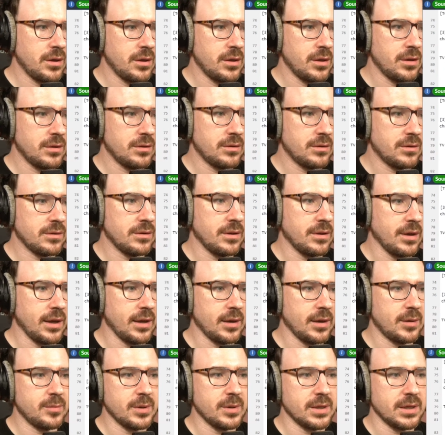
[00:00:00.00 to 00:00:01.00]

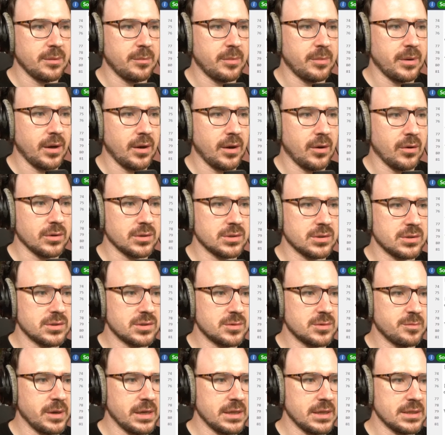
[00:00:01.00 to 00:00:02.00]
statement about
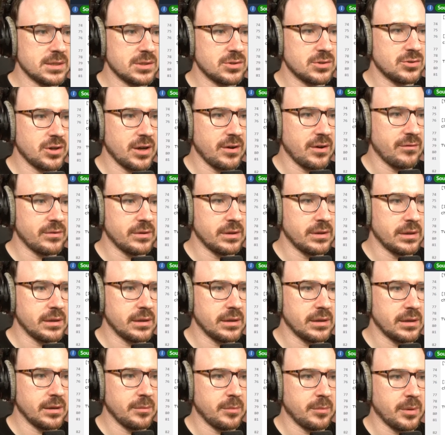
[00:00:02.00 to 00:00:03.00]
space
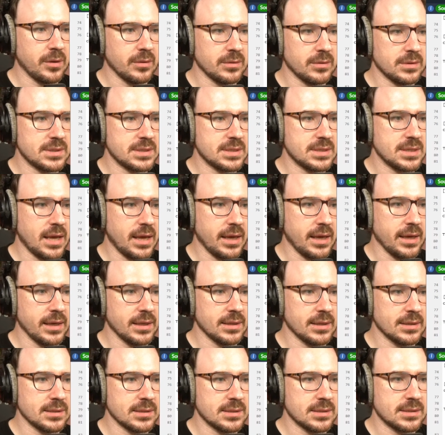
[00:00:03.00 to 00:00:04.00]
travel, about
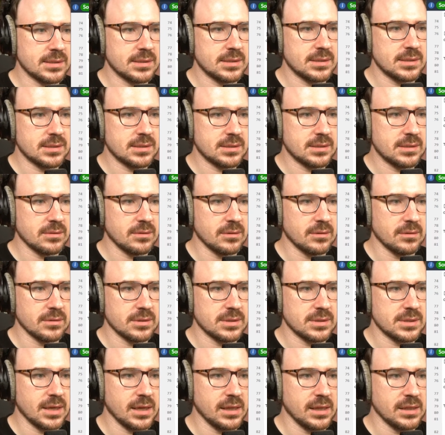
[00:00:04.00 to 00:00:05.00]
science or
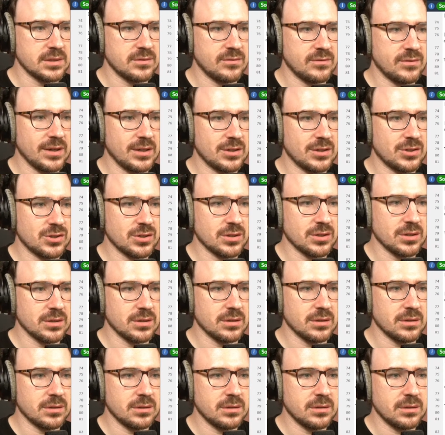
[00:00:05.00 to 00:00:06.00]
science
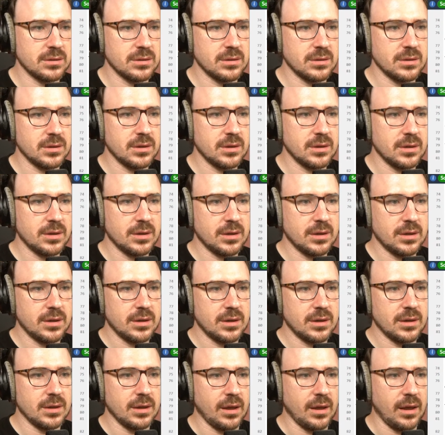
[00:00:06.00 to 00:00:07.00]
fiction,
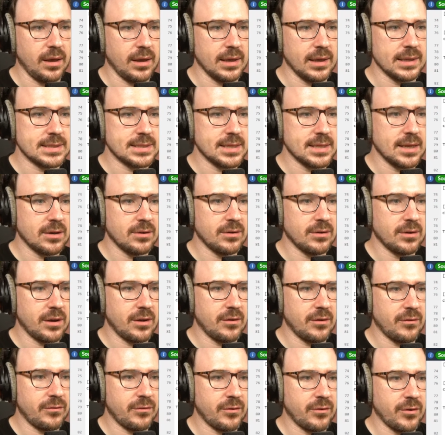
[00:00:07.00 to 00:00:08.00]
etc.
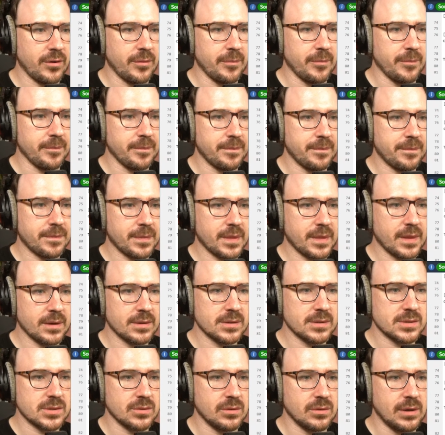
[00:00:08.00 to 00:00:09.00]
from
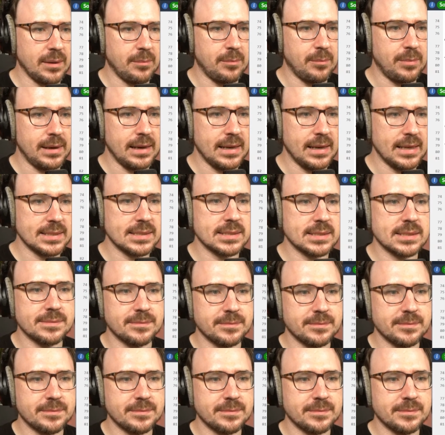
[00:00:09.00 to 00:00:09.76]
Solar Plus.